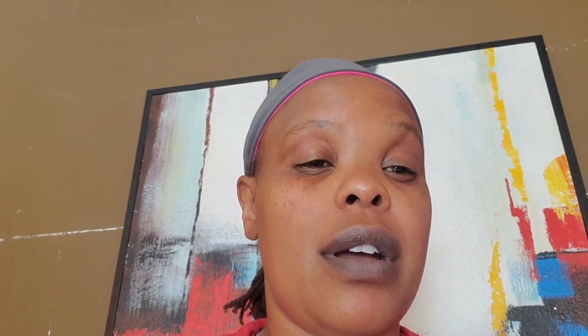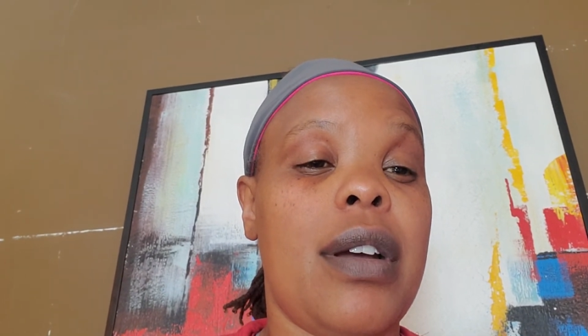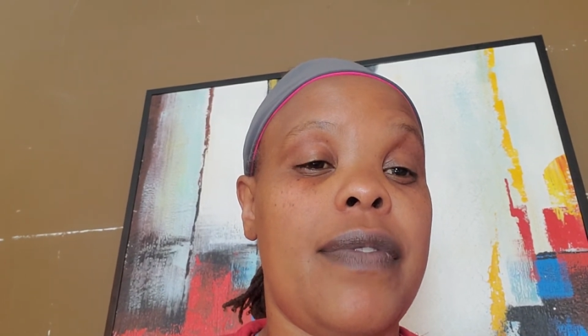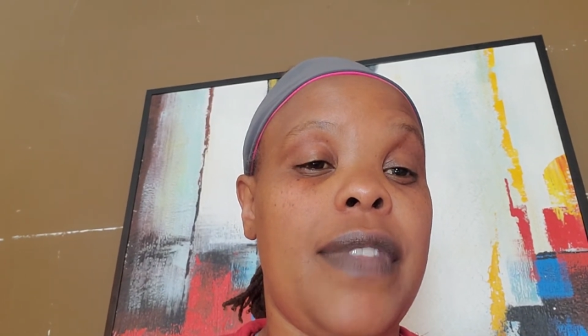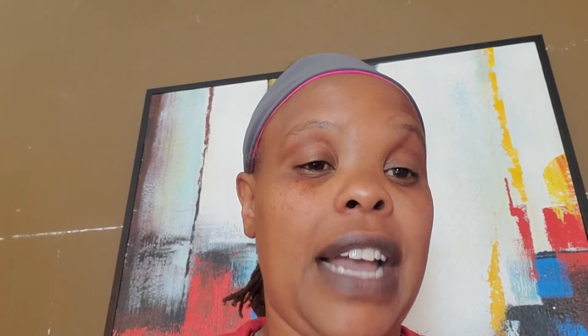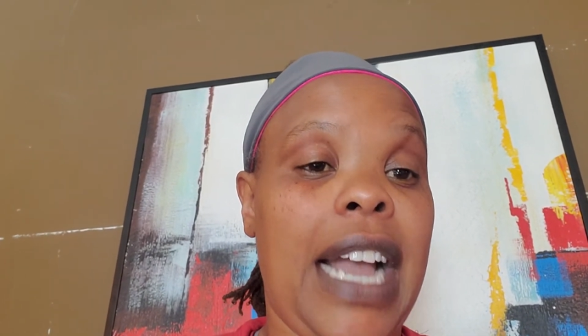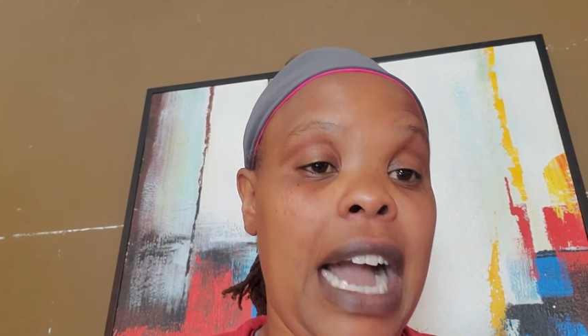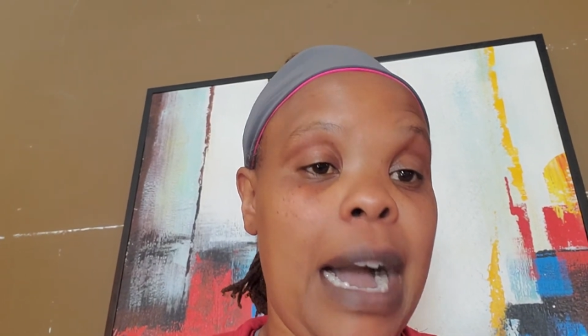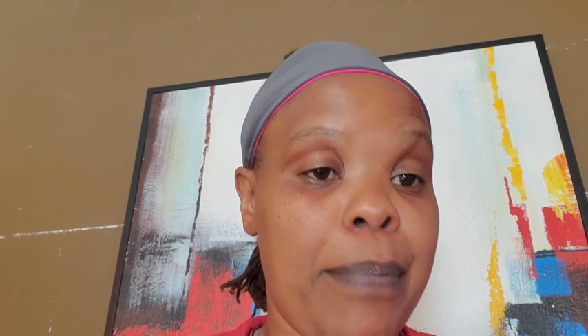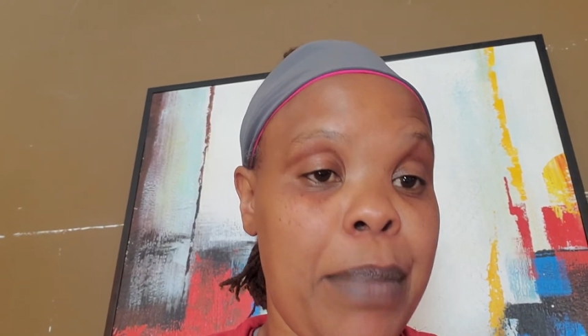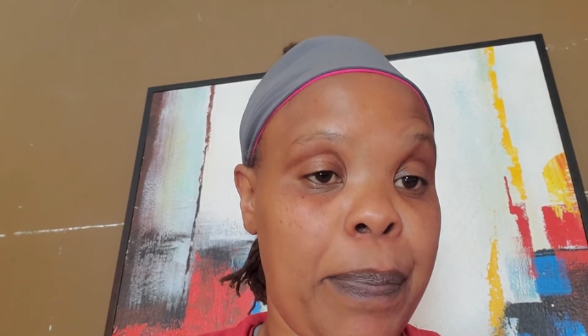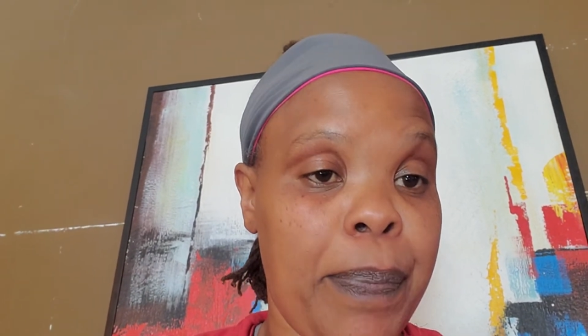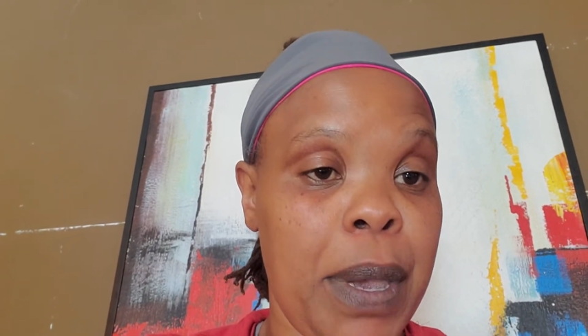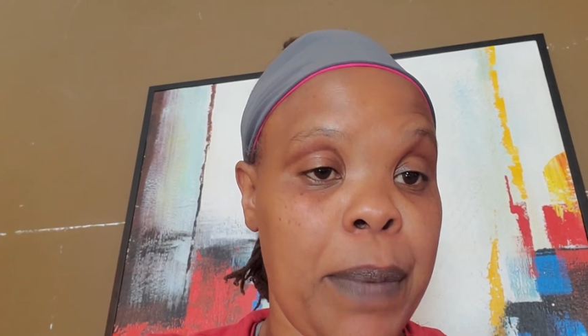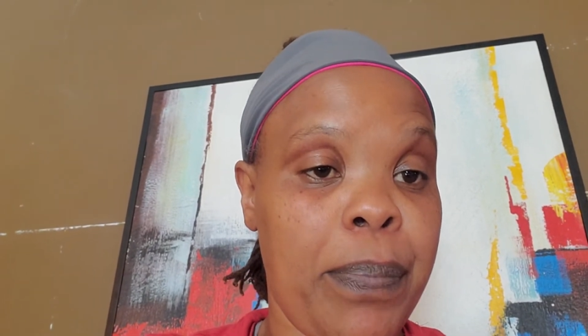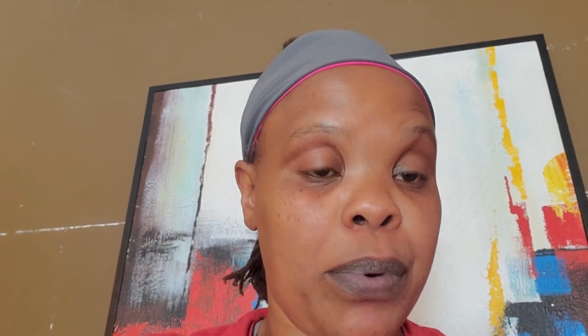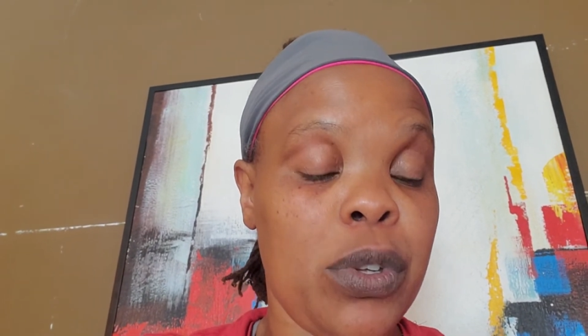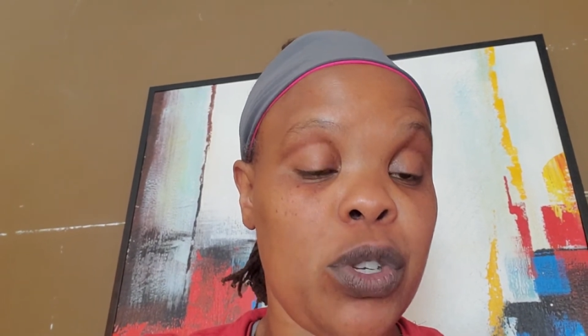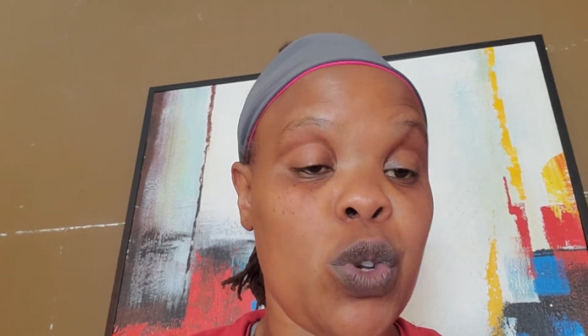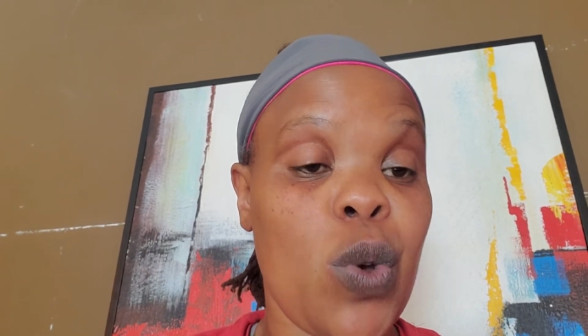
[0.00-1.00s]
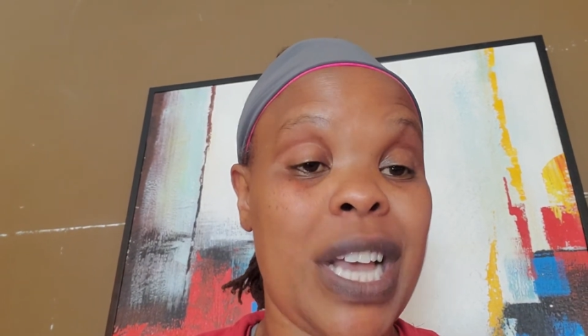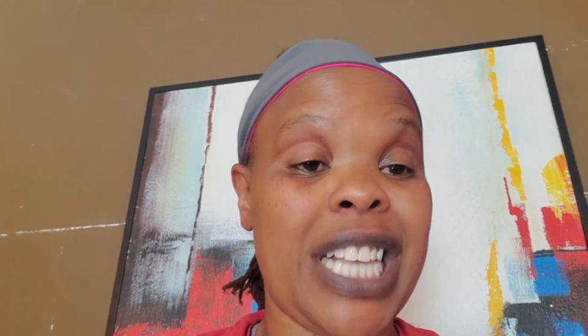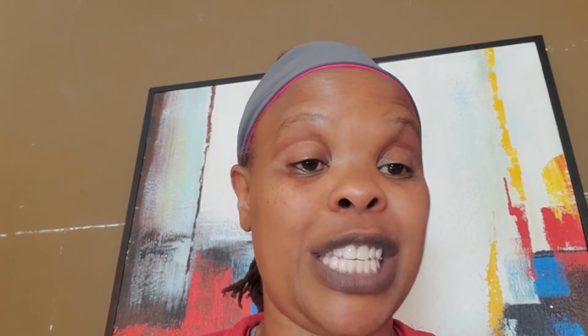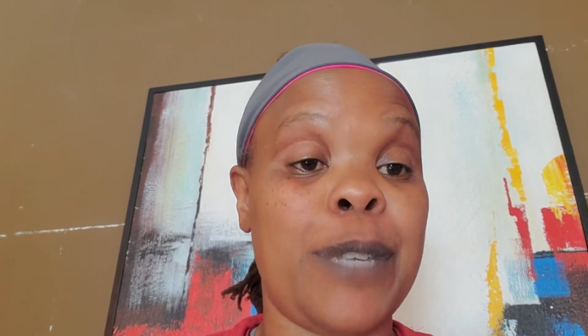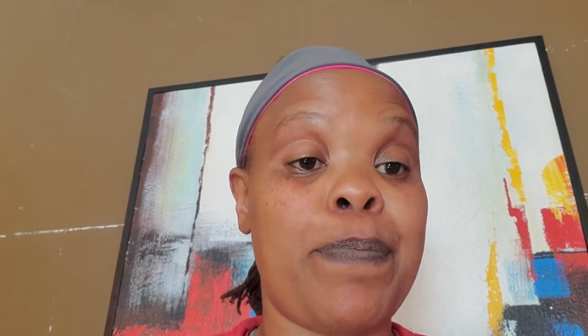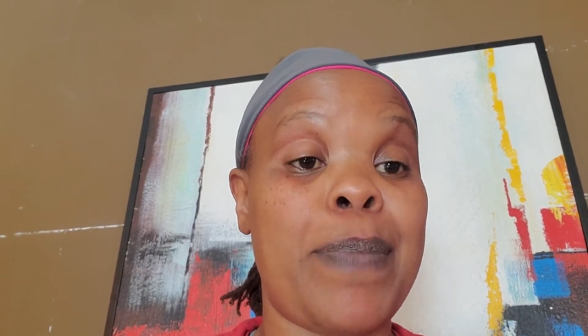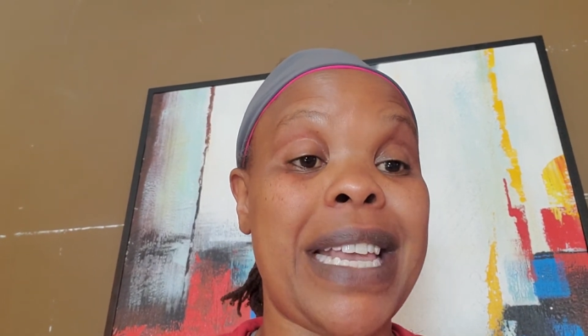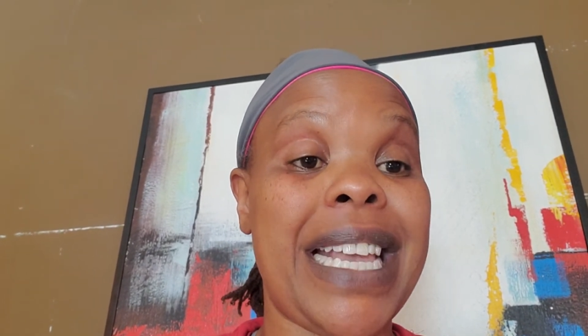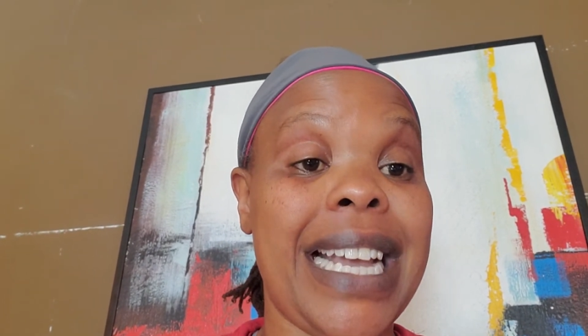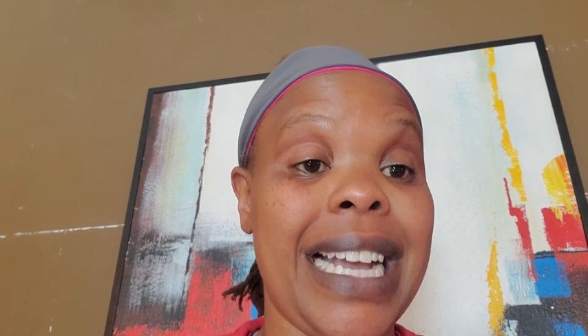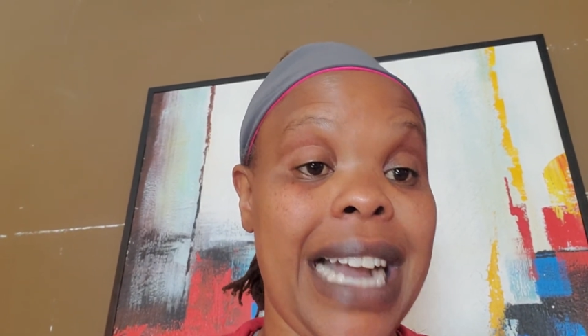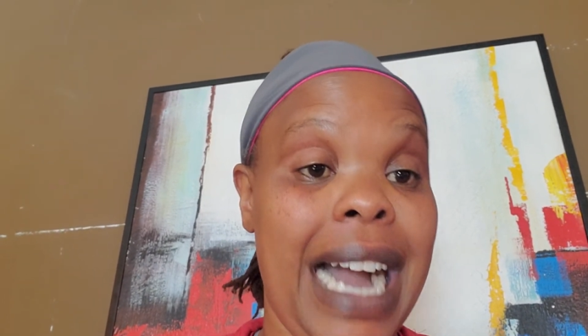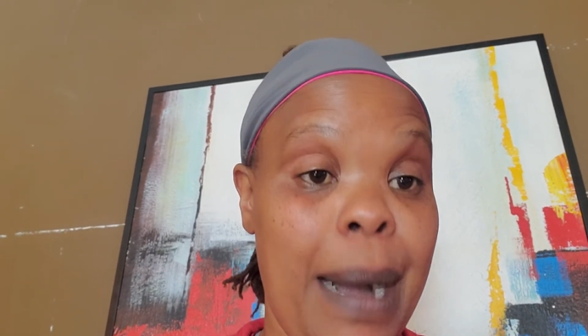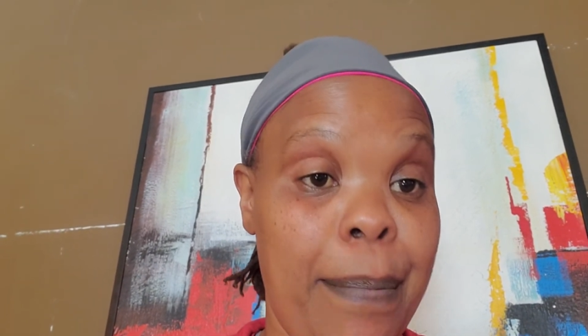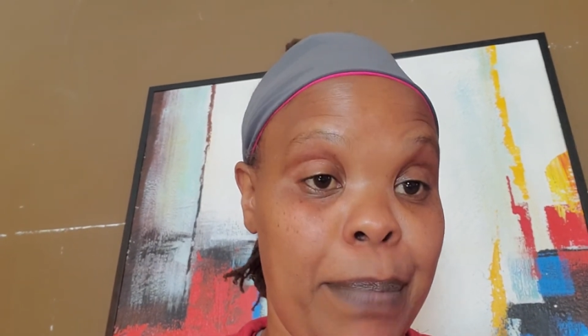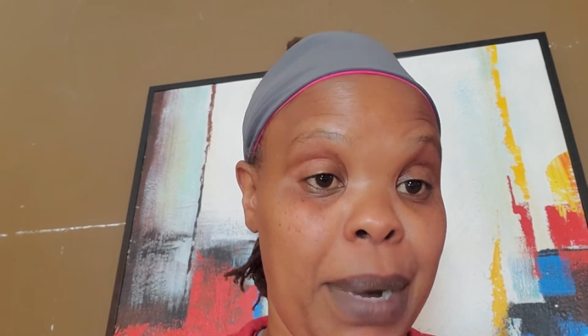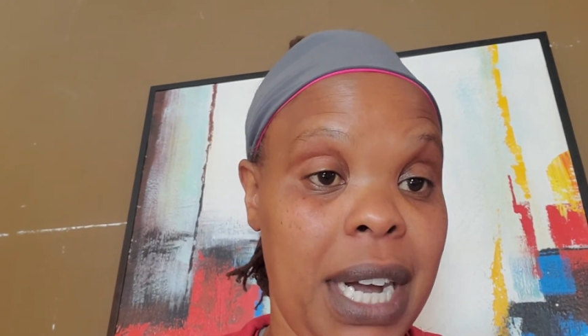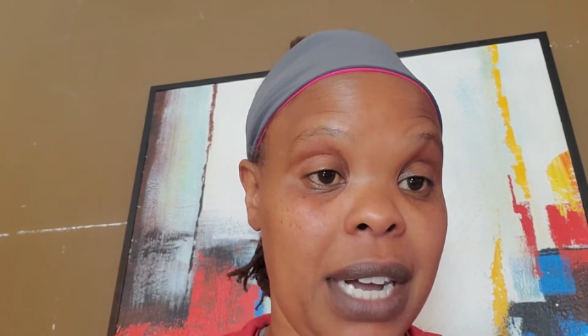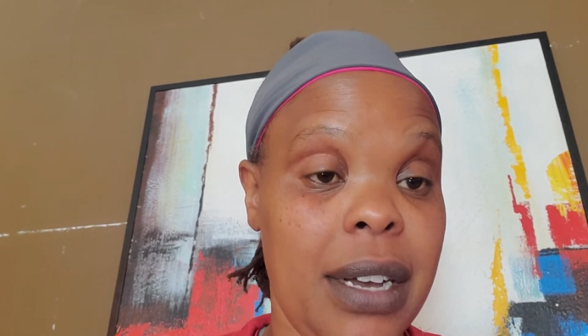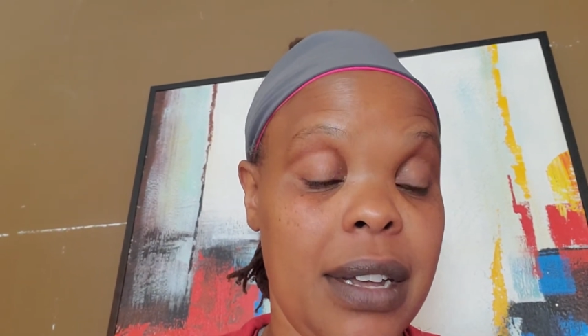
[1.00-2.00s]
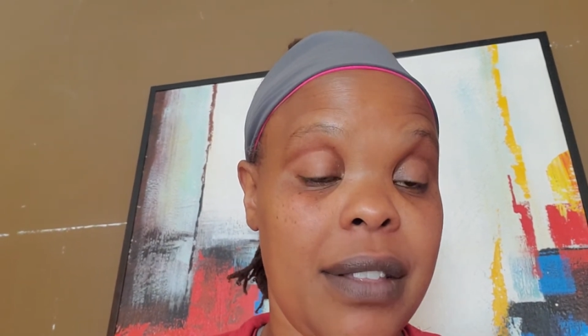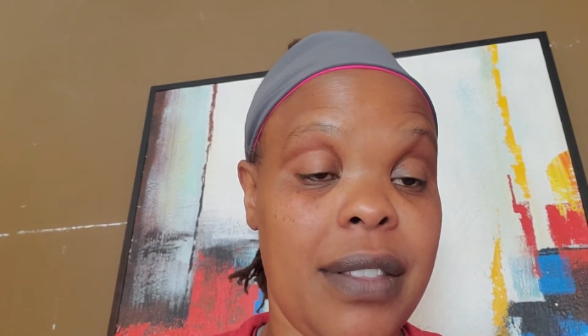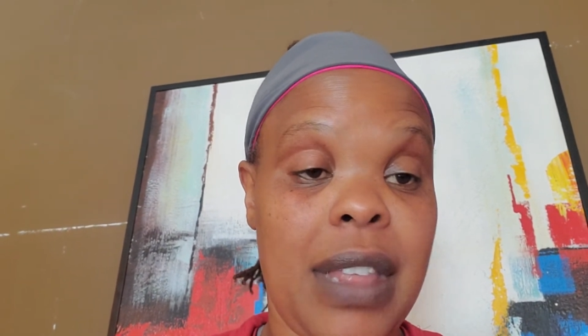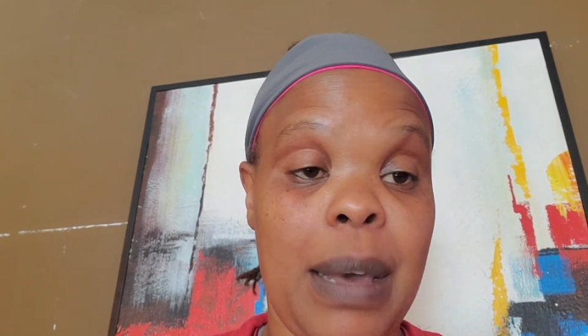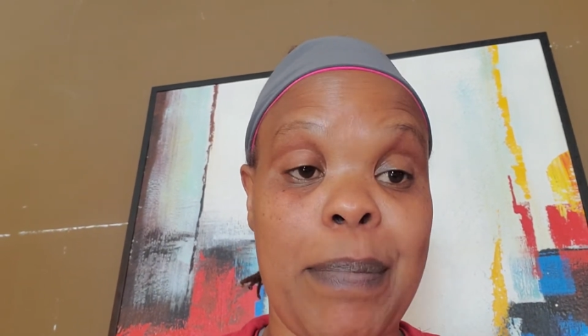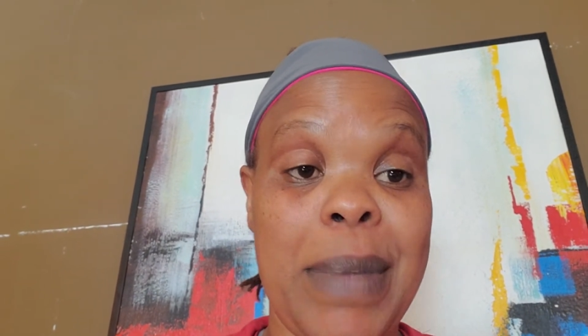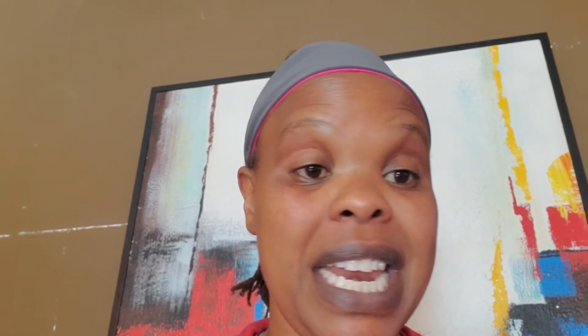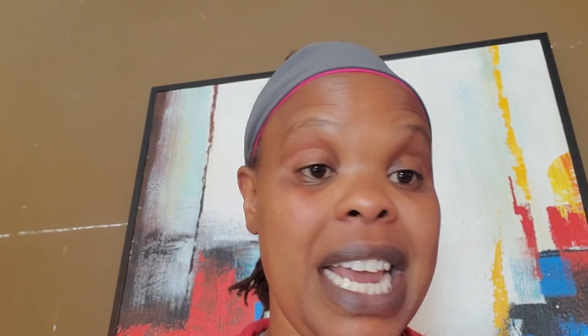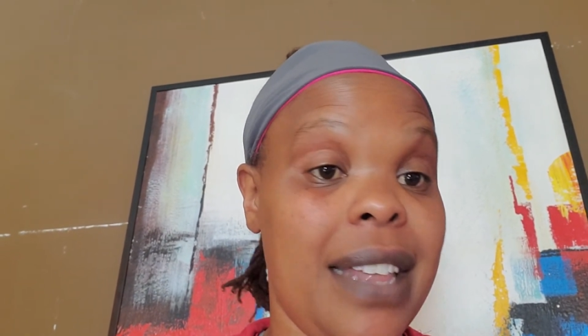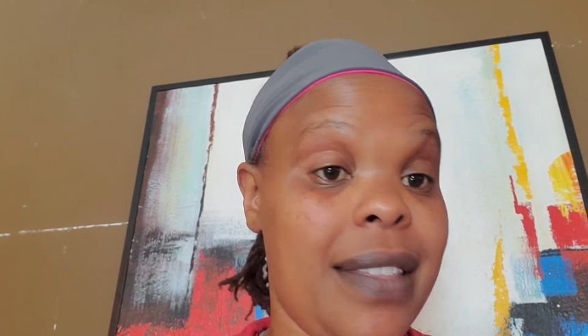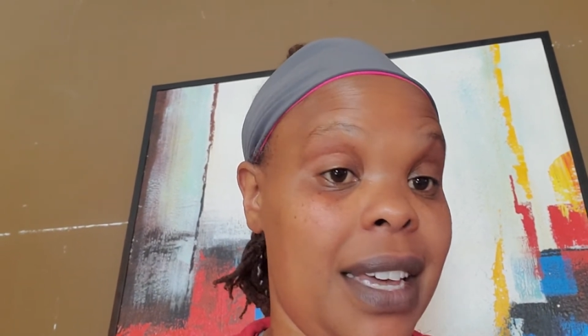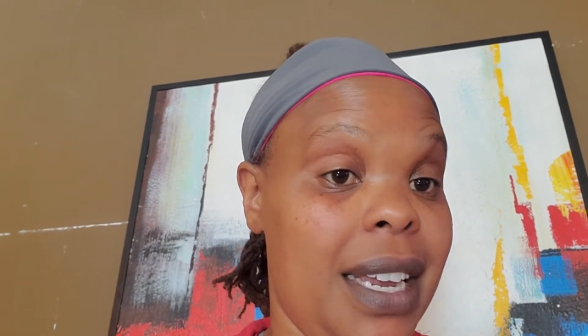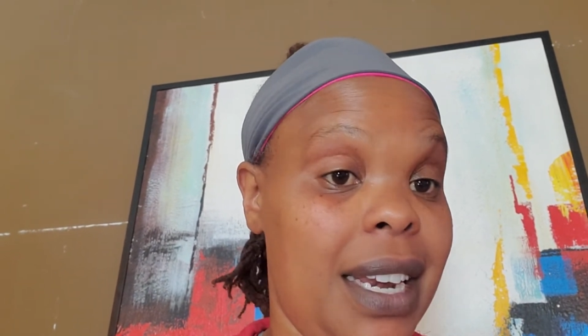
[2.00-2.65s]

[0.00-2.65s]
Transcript: the Kamba people, so I speak Kamba. There are many other